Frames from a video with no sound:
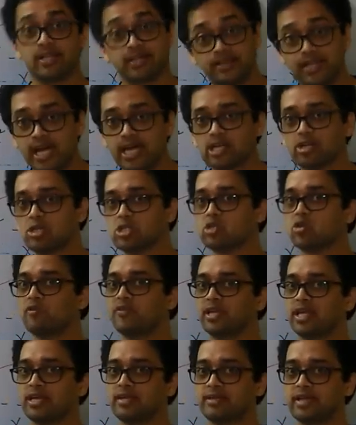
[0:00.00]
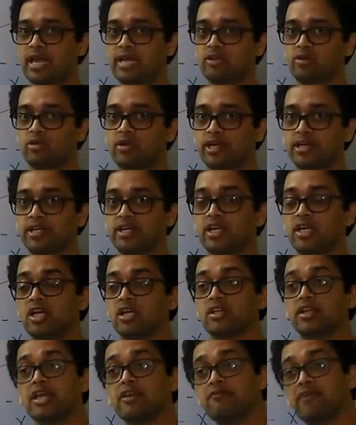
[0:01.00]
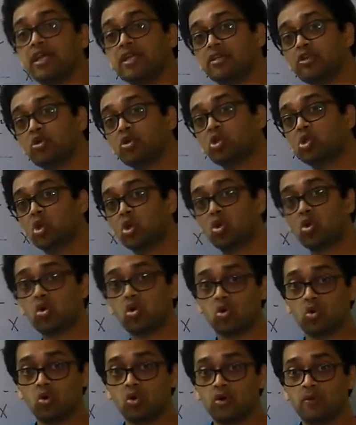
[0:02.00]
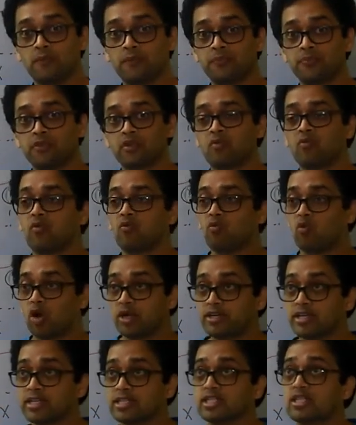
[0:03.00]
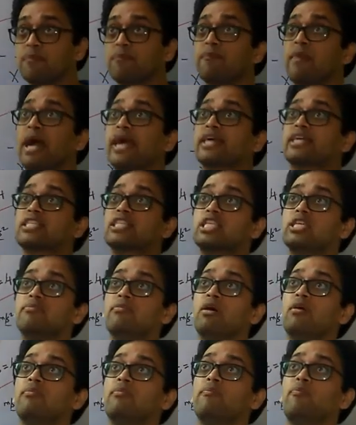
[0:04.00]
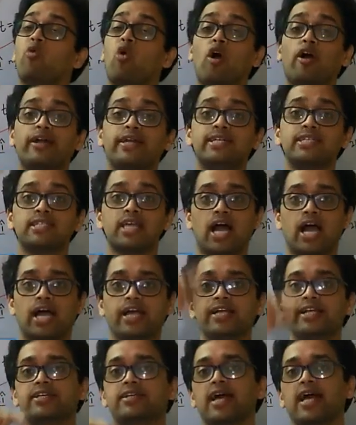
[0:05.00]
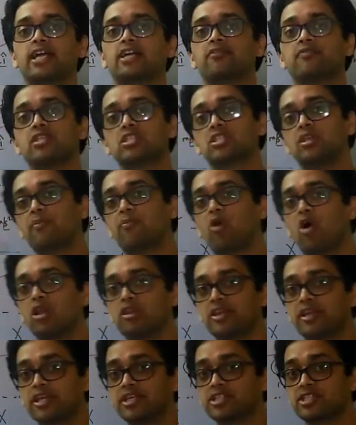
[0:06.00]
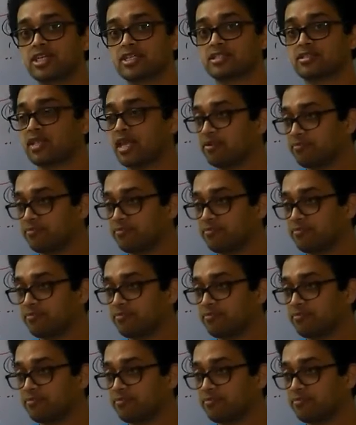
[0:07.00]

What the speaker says: That also we can calculate. Then when you throw, what is the maximum points height at which the ball reaches?